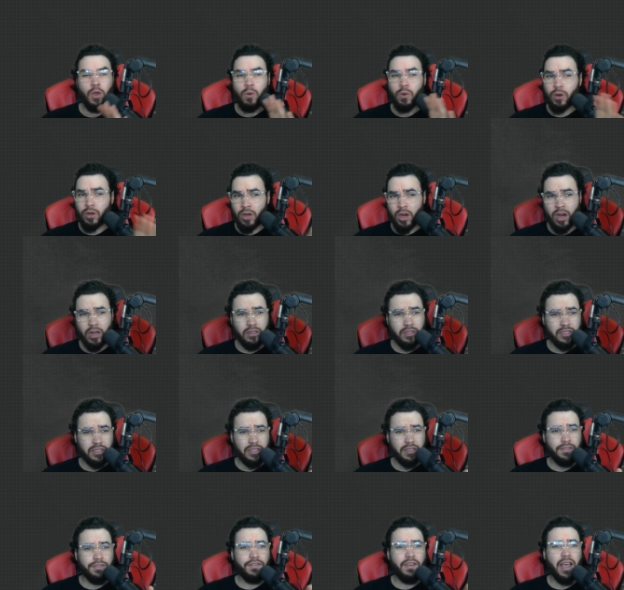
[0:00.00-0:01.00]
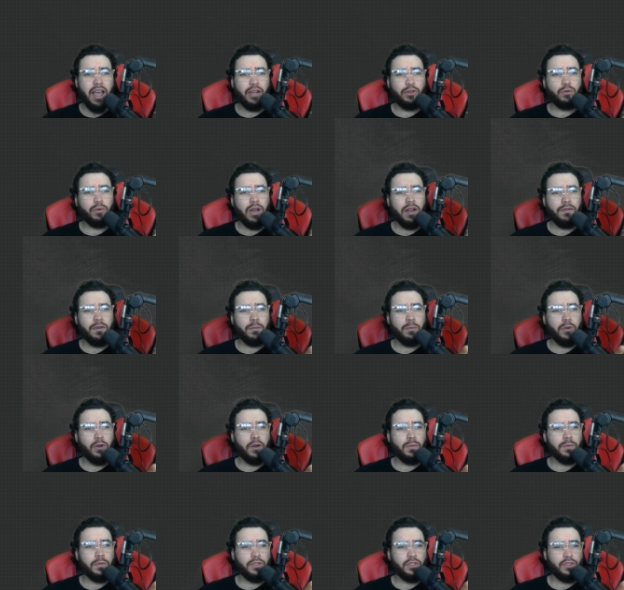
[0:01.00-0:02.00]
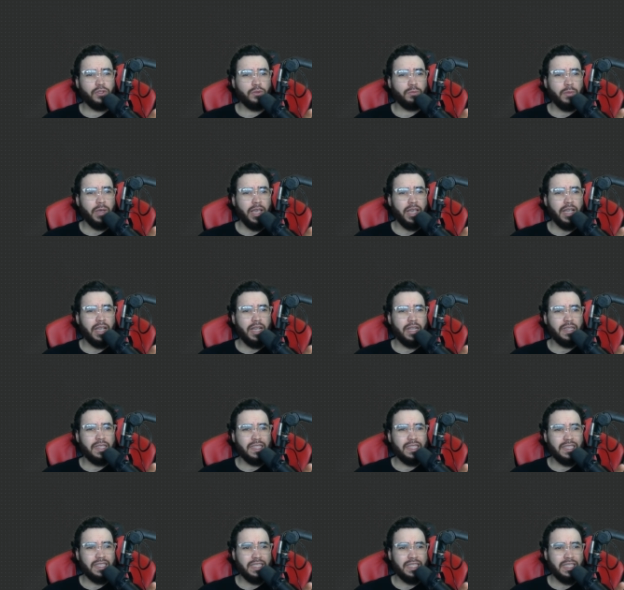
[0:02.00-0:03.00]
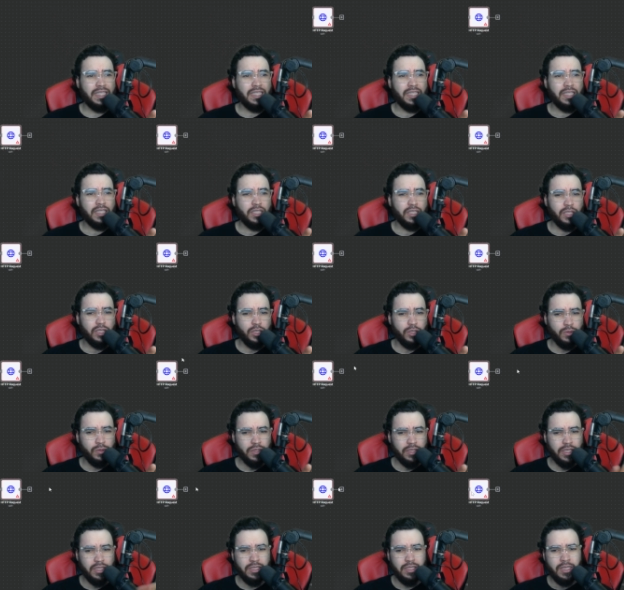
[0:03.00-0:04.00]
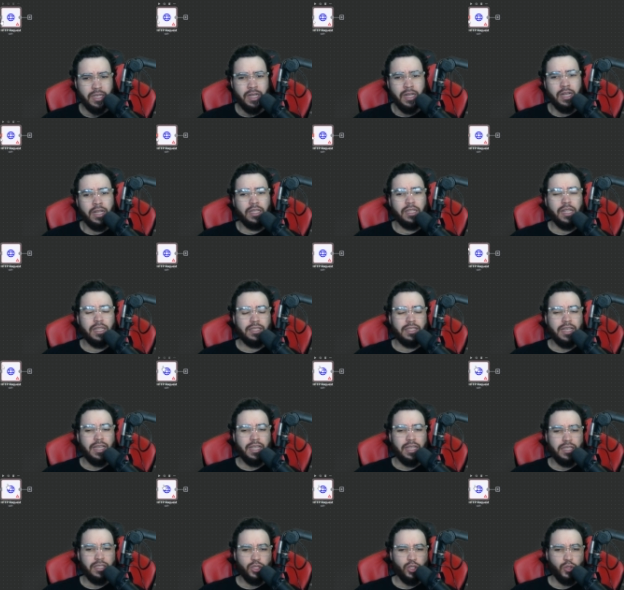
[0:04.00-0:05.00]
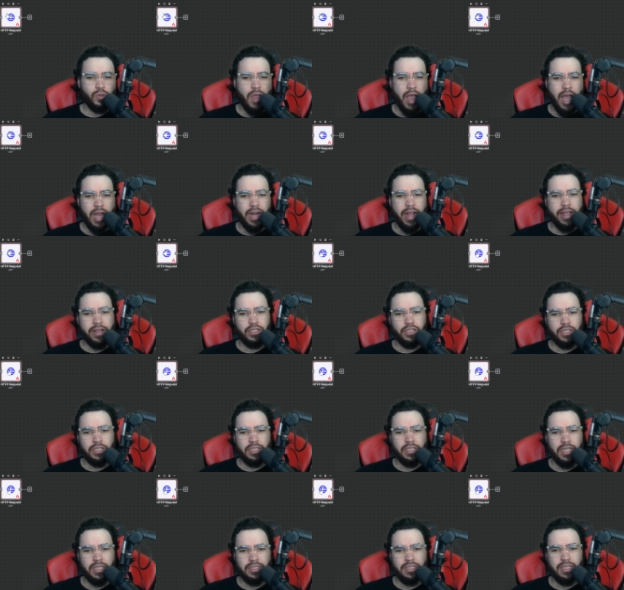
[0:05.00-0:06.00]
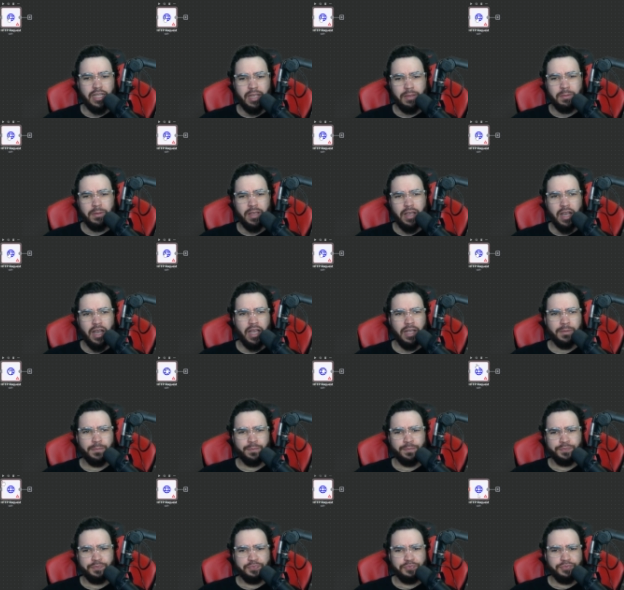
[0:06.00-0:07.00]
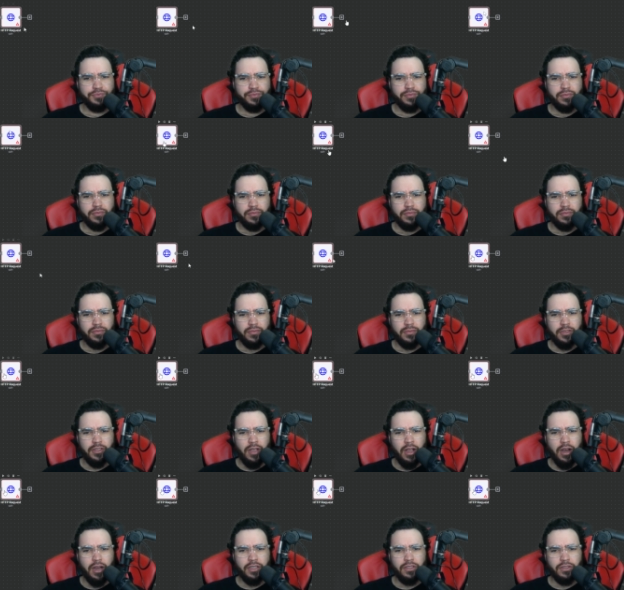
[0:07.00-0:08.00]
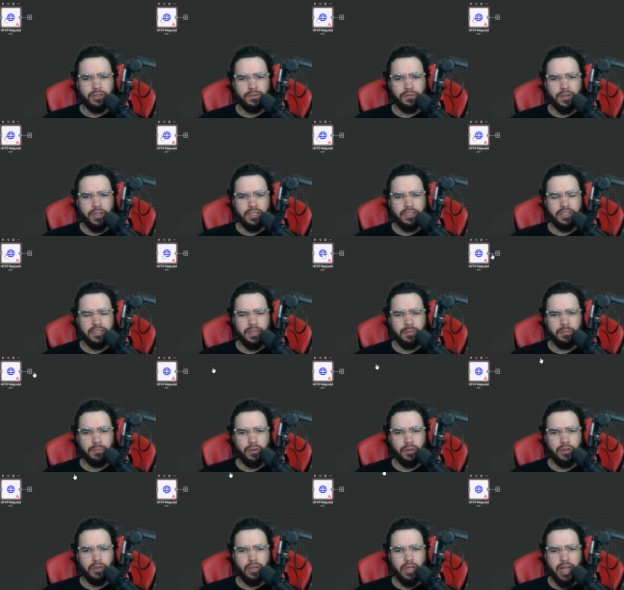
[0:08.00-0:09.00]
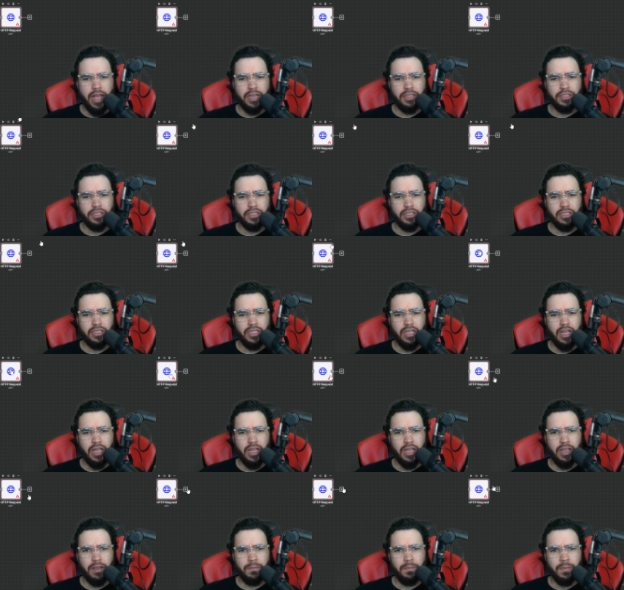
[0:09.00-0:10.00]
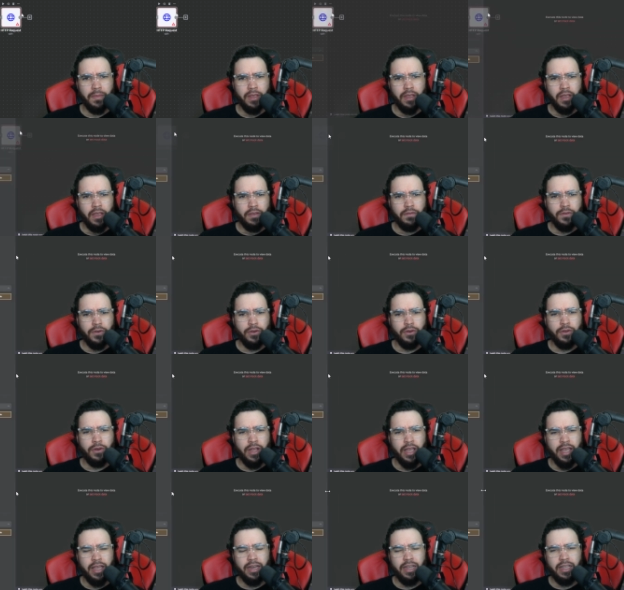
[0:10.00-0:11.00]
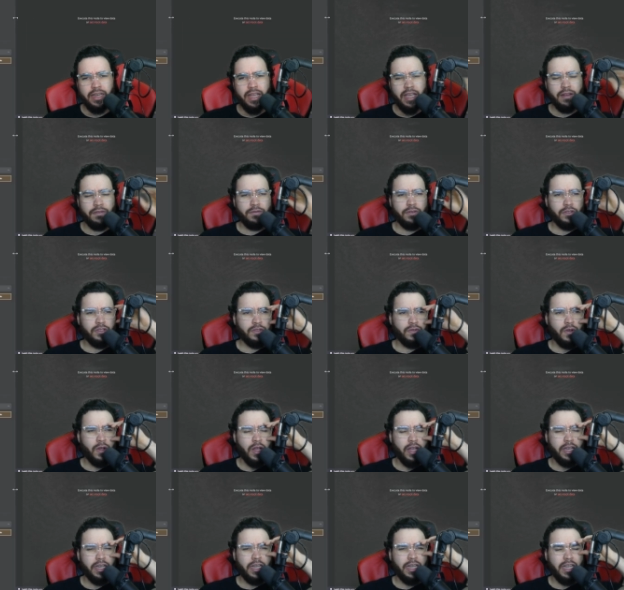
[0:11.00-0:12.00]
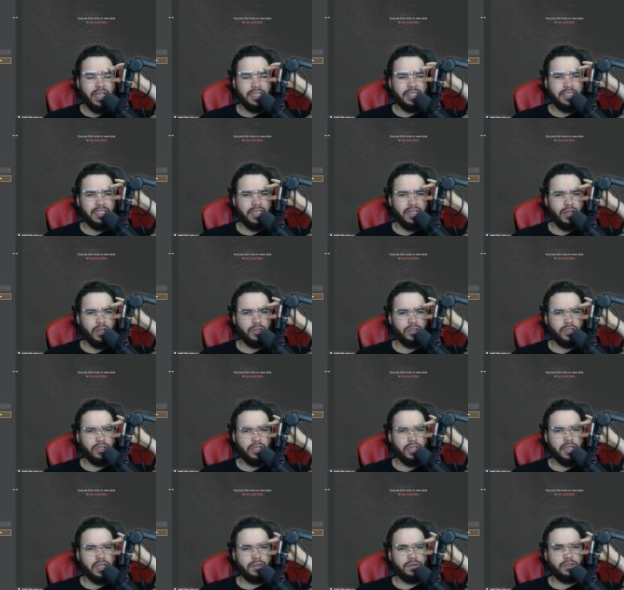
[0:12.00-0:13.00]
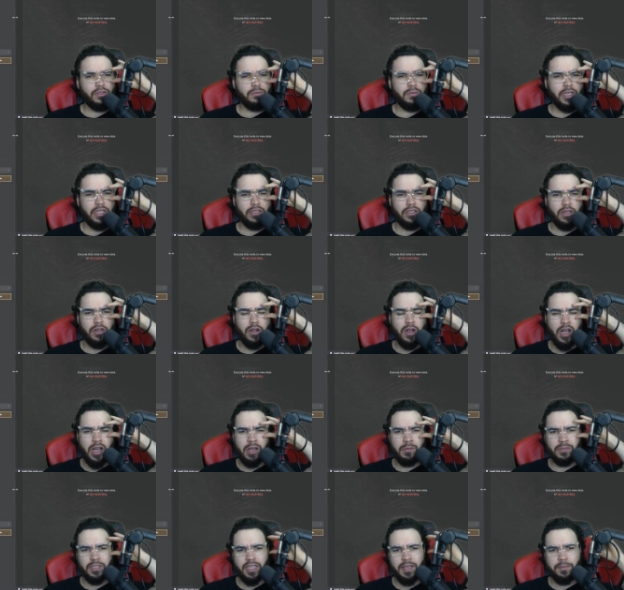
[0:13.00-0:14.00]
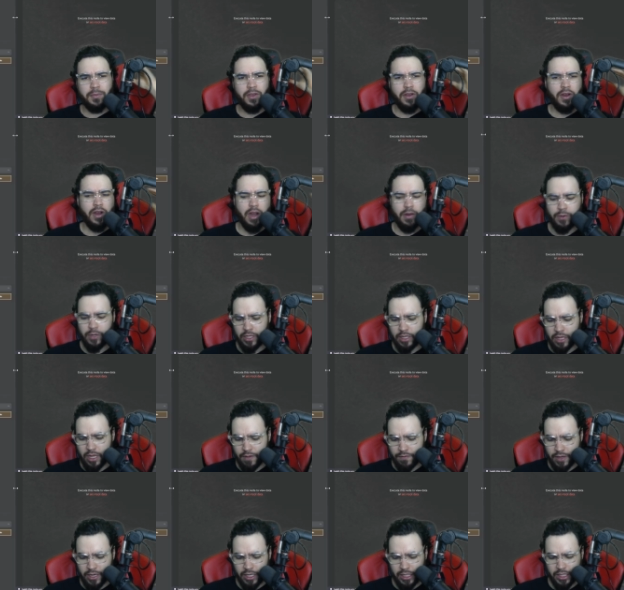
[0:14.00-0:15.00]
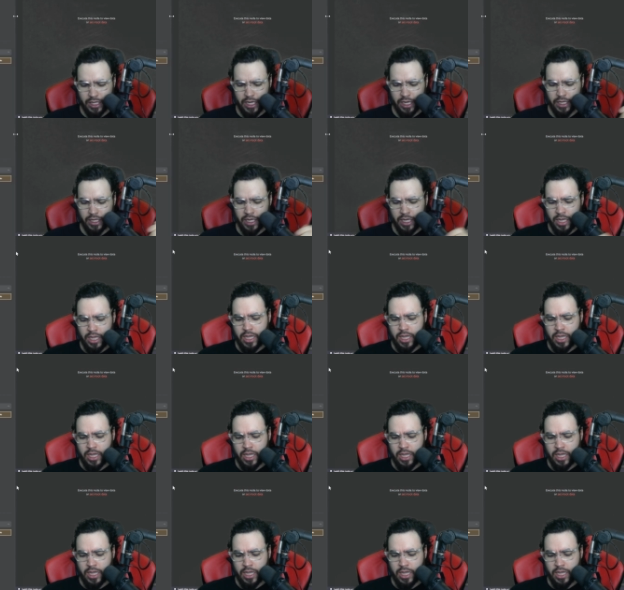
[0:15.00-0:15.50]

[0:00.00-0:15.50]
Regardless of the fact, whatever purpose you may need to use this, let's get into how to actually connect to the A P I. All right, so very simple, actually. Um, if you're new to N eight N, first of all, N eight N is an alternative to make dot com, Zapier. I really love N eight N.